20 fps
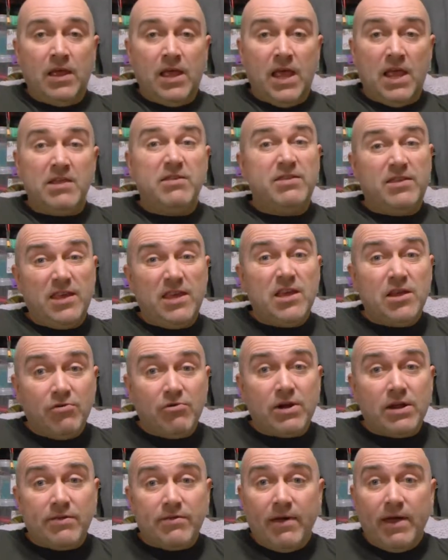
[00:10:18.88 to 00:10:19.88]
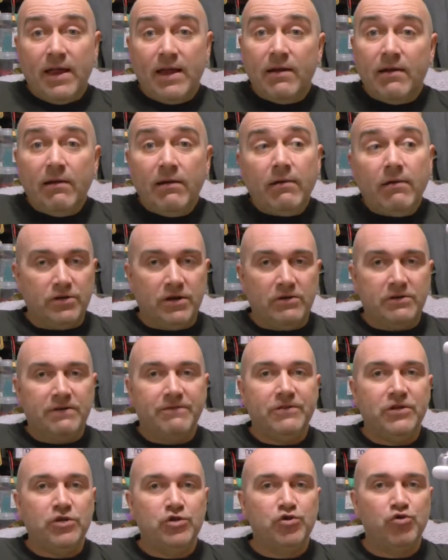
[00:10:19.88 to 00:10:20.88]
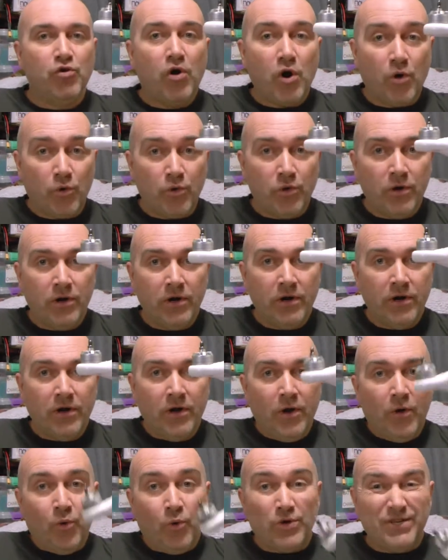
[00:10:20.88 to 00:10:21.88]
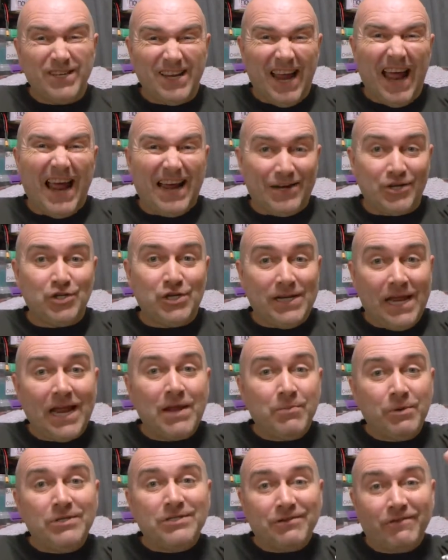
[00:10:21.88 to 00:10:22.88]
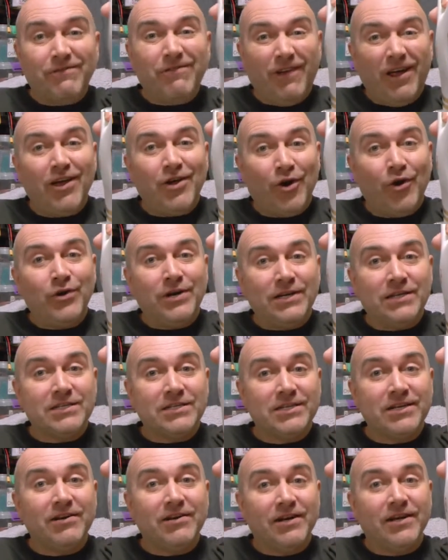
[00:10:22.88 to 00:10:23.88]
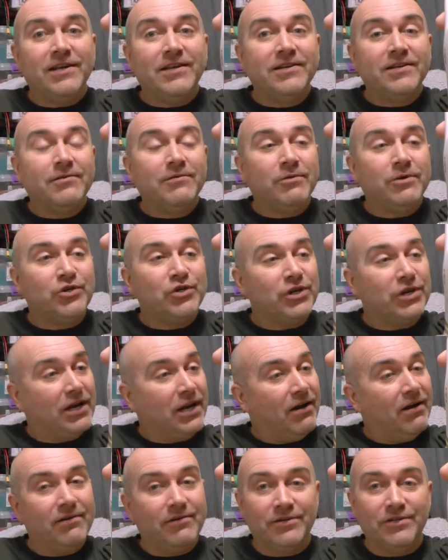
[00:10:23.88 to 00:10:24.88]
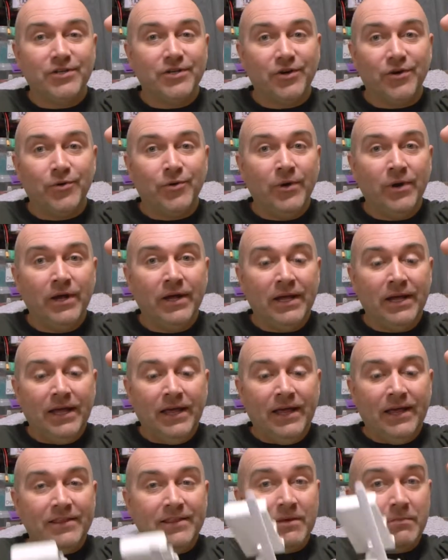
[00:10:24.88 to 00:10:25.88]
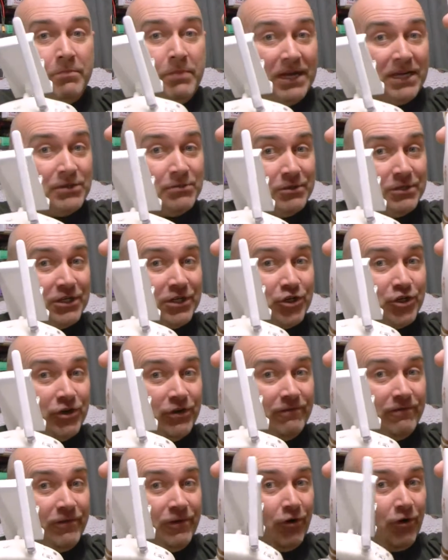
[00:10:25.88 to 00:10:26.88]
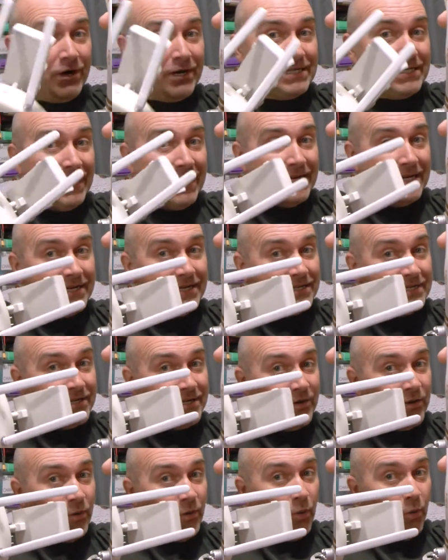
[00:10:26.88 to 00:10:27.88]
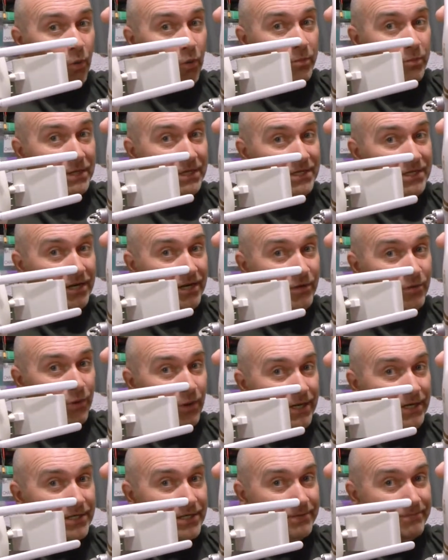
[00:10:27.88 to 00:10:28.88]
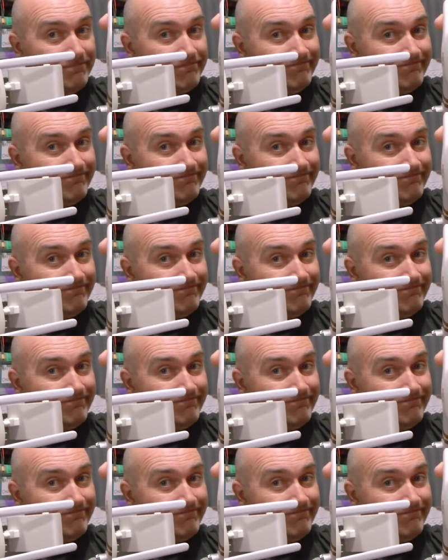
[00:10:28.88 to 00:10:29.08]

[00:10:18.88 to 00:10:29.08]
In theory then, if the drone was actually able to fly on its side, which it can't do, the best position for your antennas would be sideways.